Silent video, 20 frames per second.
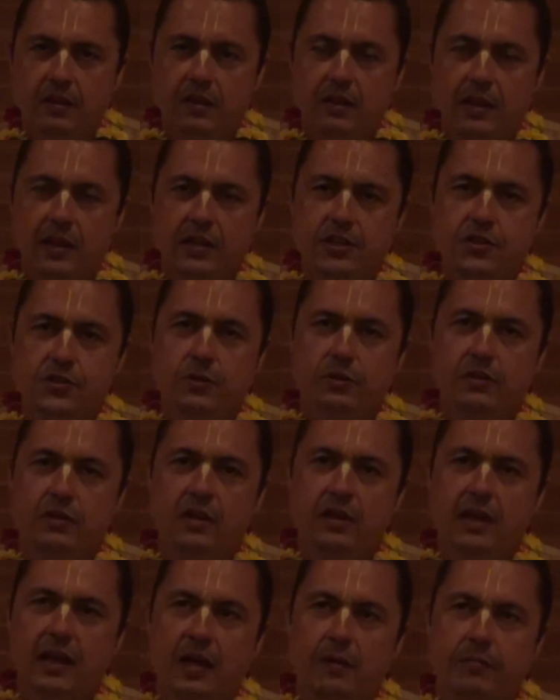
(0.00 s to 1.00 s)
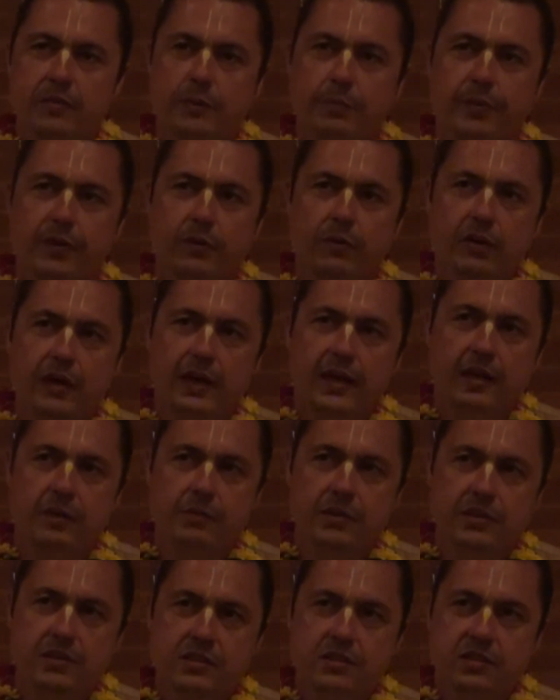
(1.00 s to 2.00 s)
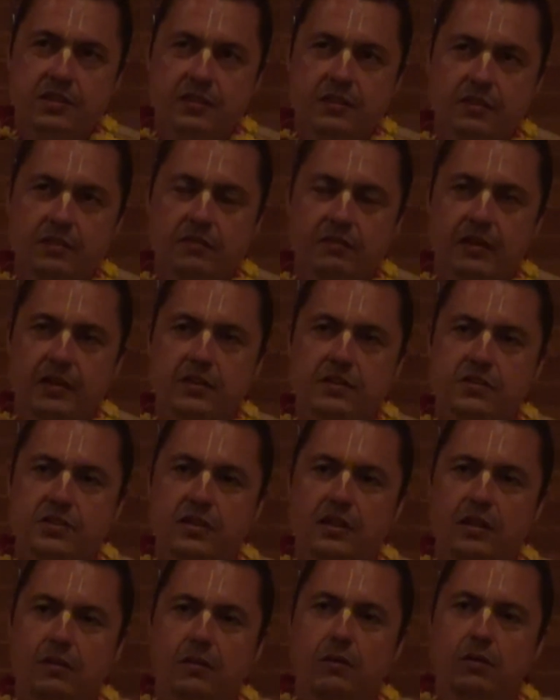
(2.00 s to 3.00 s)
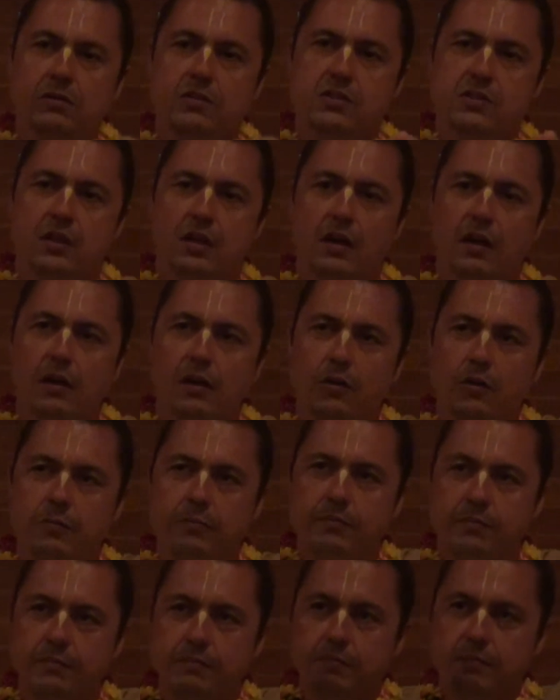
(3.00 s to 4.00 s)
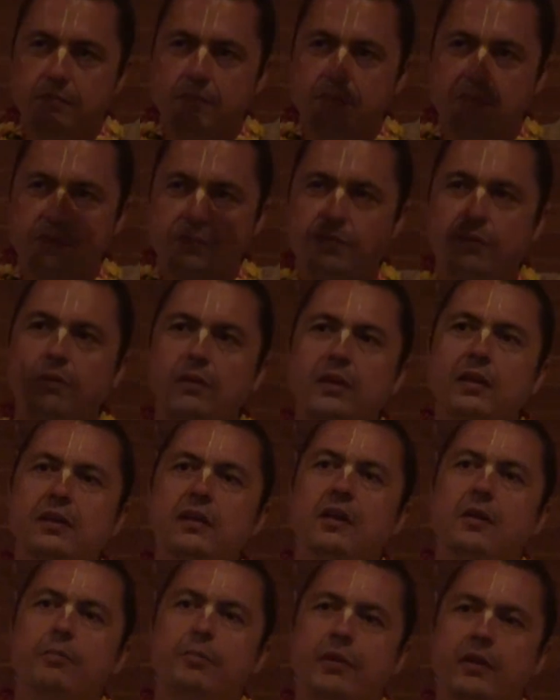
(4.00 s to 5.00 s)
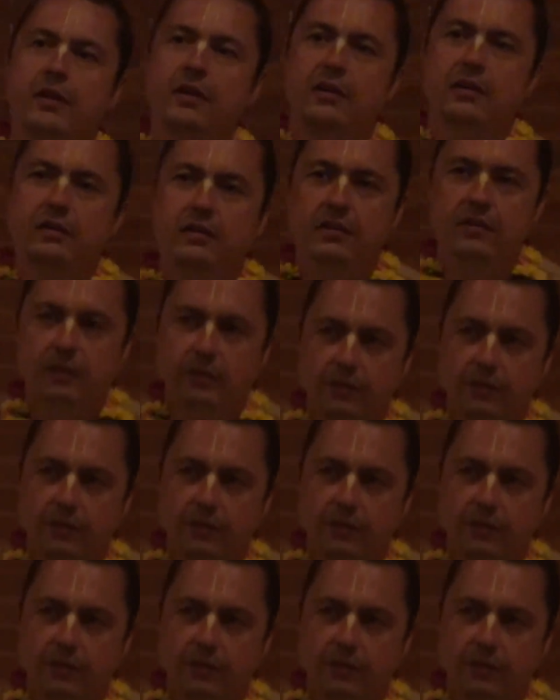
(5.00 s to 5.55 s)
And Shuddhanam, the pure name, is when you see the whole sun globe fully appear in the